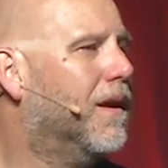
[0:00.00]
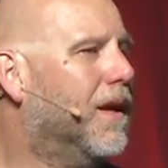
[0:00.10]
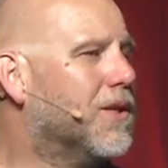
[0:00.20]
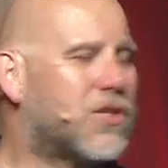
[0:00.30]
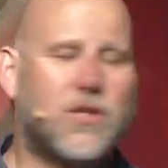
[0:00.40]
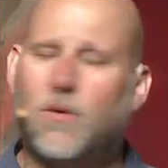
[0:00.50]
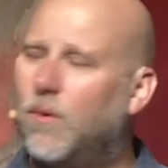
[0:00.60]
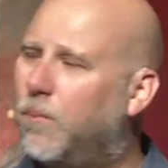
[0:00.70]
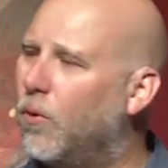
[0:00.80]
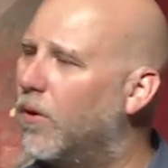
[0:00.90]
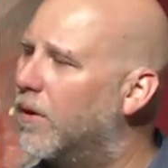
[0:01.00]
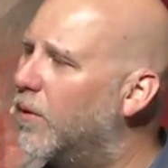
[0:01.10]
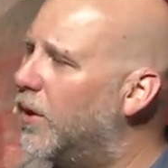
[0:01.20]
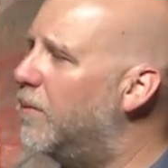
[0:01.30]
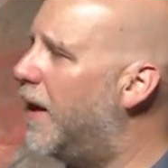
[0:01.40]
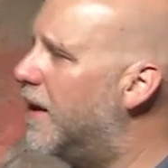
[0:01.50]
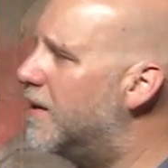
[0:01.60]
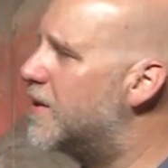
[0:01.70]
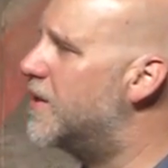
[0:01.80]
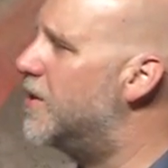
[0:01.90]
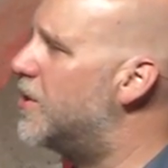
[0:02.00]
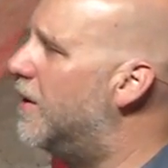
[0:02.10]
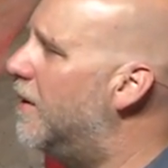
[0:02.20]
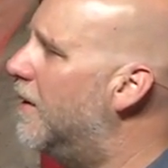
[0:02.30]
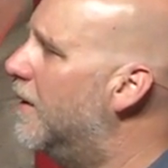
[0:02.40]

And it's so important when you make a decision